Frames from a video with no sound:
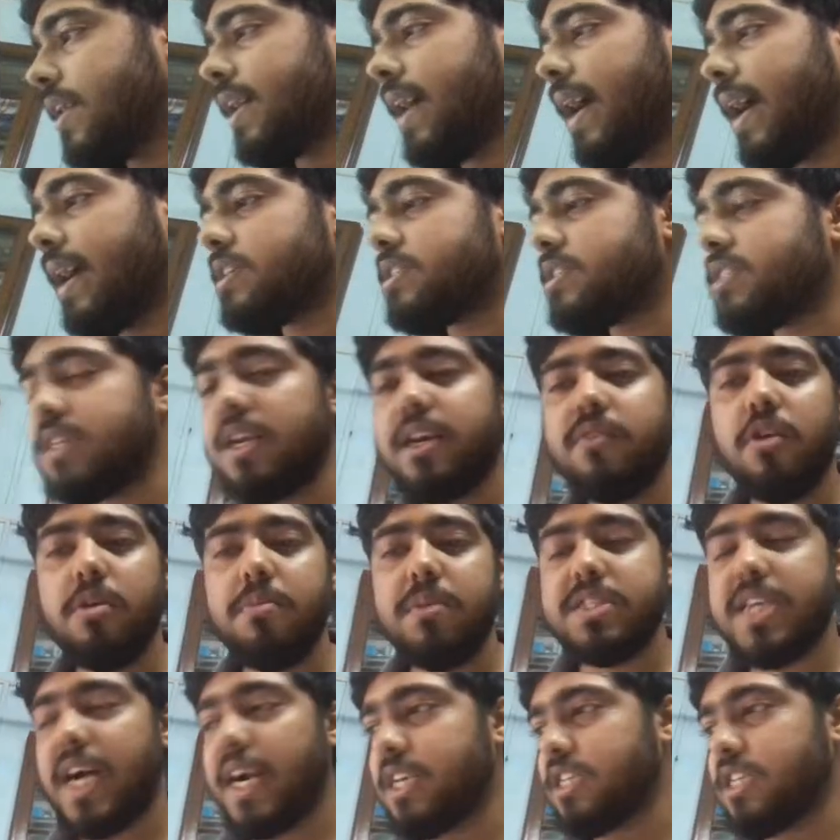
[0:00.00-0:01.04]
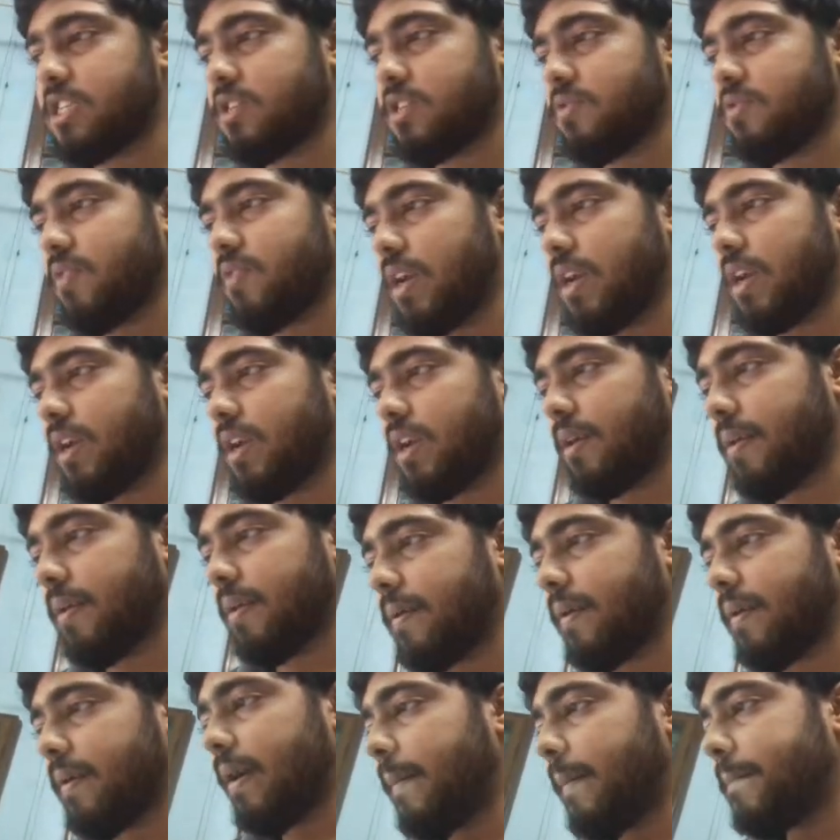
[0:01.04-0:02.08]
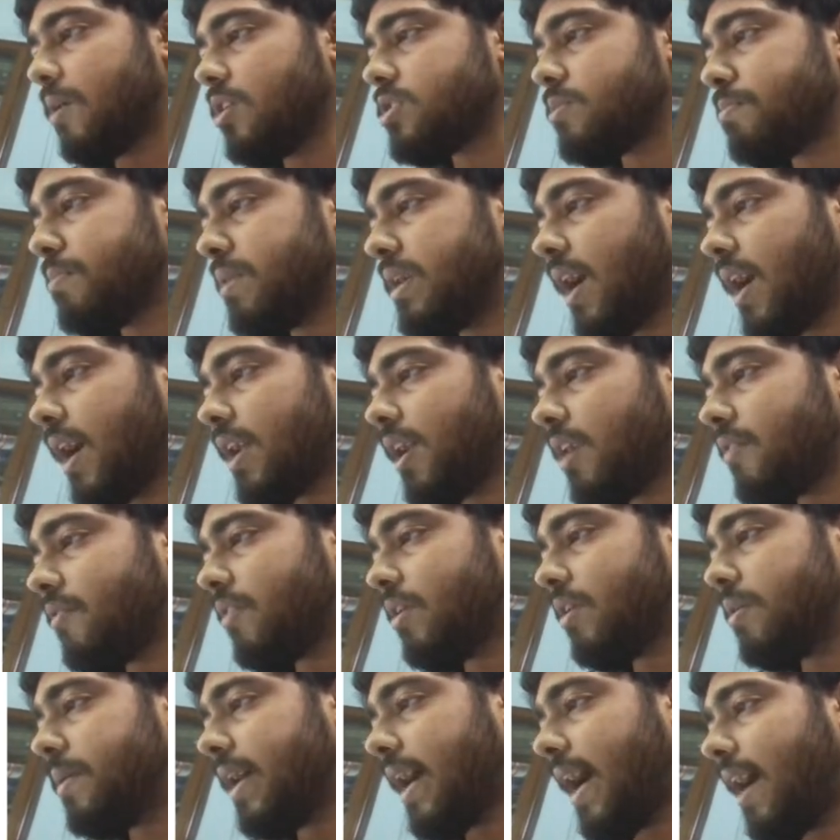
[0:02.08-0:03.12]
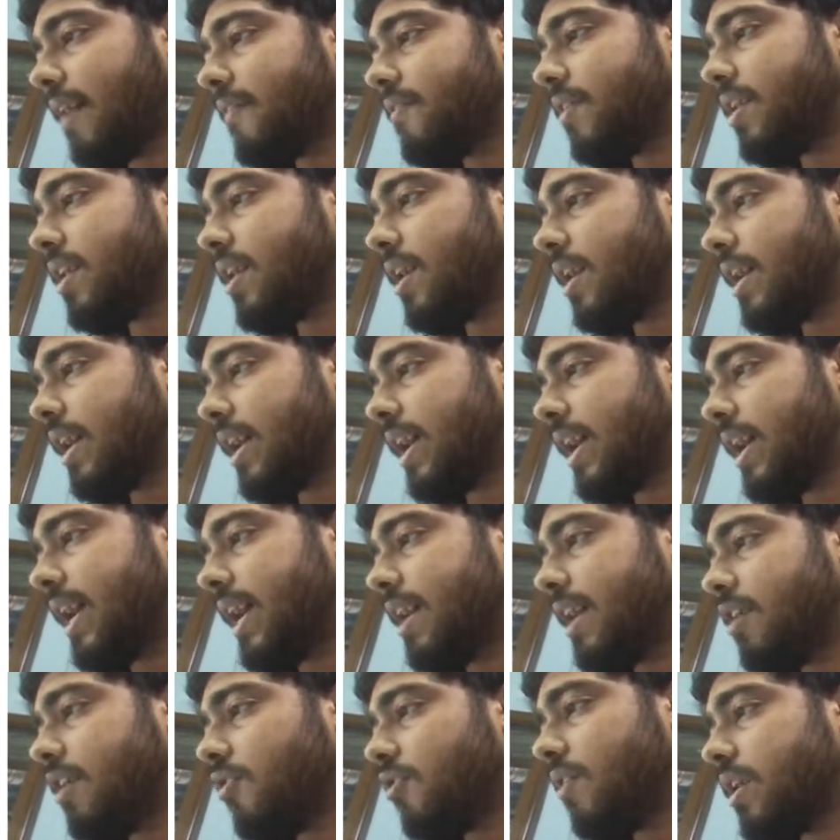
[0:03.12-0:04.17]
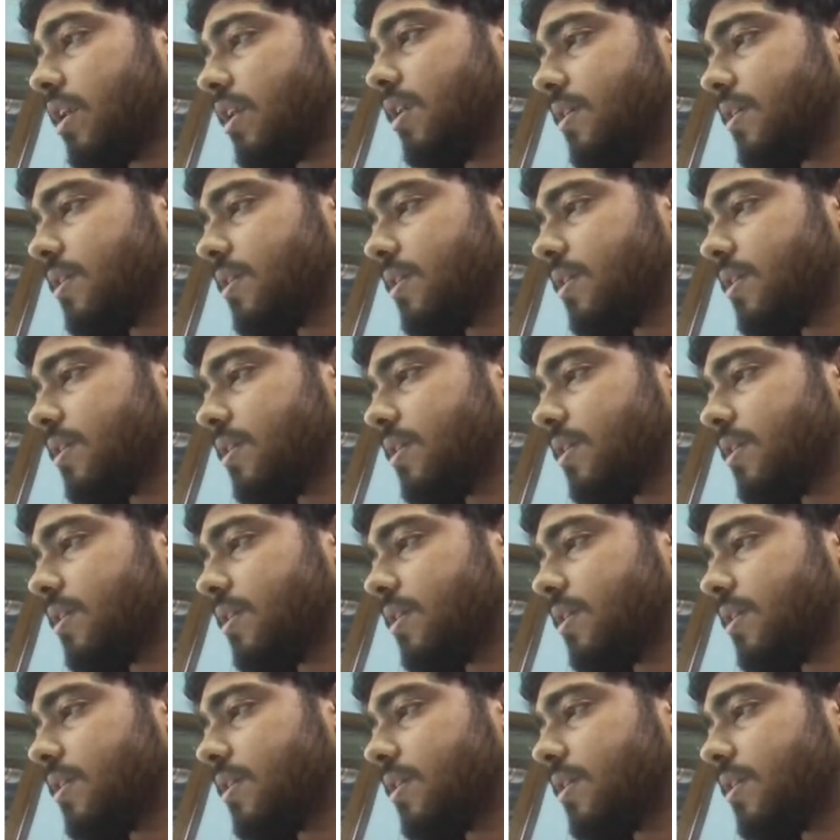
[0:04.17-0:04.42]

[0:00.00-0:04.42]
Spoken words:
and still it won't be satisfying, because BRR will be having a over here,